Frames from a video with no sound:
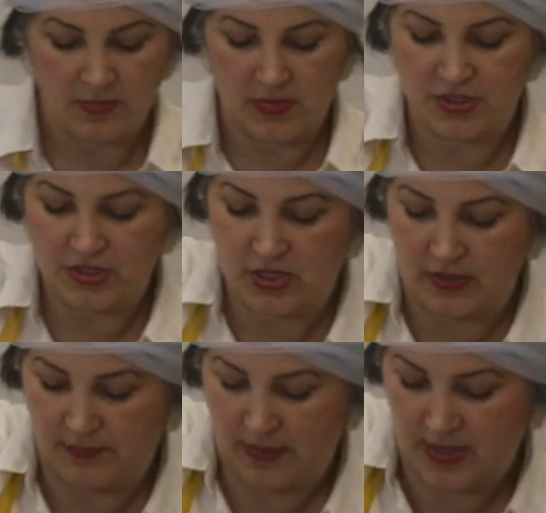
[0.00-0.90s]
much
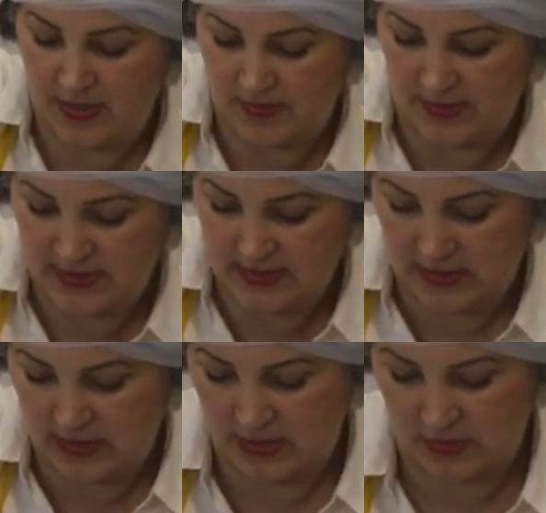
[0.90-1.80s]
of
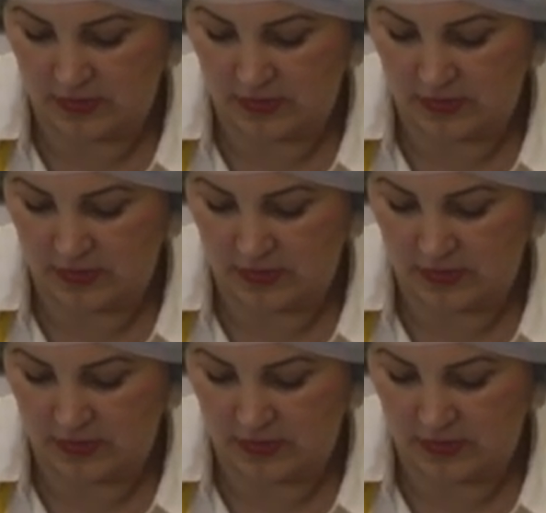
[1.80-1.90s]
paderazzi in